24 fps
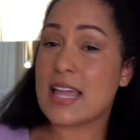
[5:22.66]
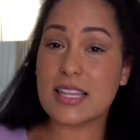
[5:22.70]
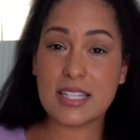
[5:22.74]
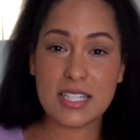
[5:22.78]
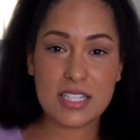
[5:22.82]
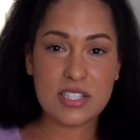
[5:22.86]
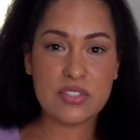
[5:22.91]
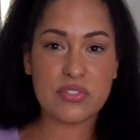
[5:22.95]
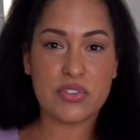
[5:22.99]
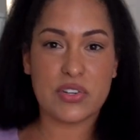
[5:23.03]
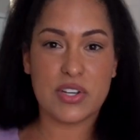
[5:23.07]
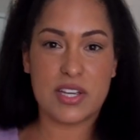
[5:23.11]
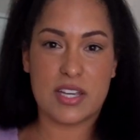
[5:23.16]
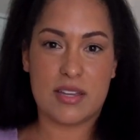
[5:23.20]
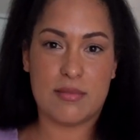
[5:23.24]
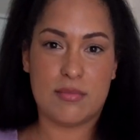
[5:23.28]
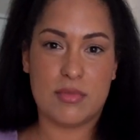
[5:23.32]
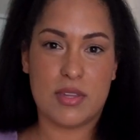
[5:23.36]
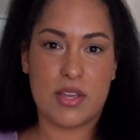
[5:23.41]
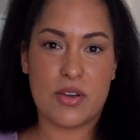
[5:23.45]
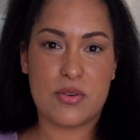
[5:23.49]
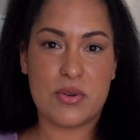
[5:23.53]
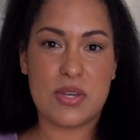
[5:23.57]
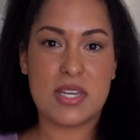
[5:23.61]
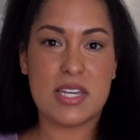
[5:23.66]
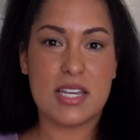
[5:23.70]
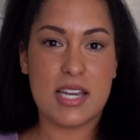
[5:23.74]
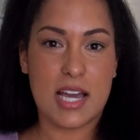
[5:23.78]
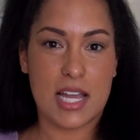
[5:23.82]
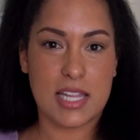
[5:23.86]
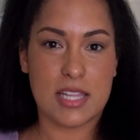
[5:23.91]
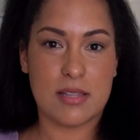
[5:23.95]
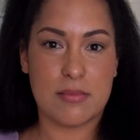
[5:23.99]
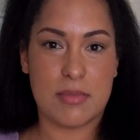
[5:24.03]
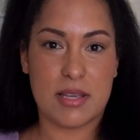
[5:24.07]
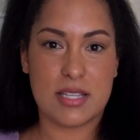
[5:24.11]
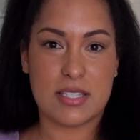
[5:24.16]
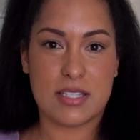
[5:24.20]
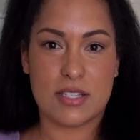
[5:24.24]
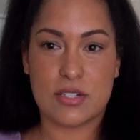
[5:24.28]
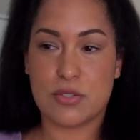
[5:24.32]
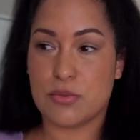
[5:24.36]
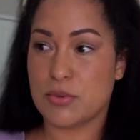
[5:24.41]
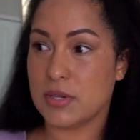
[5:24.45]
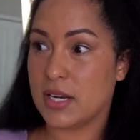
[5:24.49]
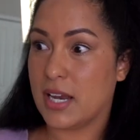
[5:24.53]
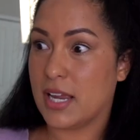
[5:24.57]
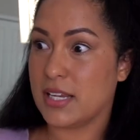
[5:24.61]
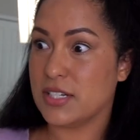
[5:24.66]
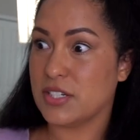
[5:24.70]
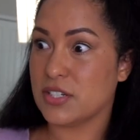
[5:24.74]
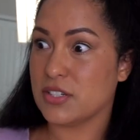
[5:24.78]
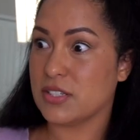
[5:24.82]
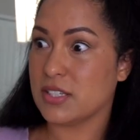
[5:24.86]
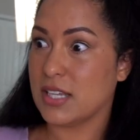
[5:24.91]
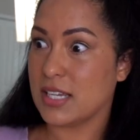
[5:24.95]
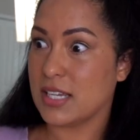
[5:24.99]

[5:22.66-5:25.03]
At least for him though, he got the message when I just